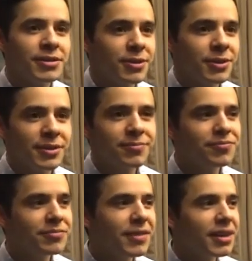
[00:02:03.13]
So
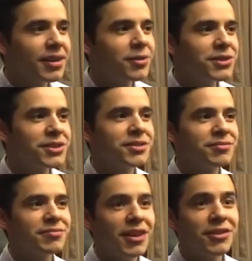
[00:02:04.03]
it
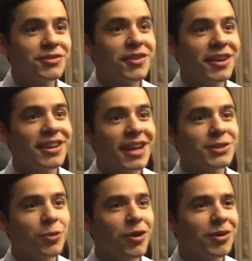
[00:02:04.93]
was a very
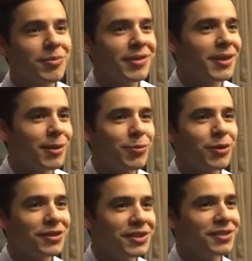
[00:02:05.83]
nice welcome at the
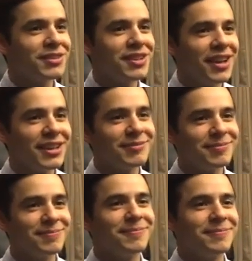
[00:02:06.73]
airport tonight.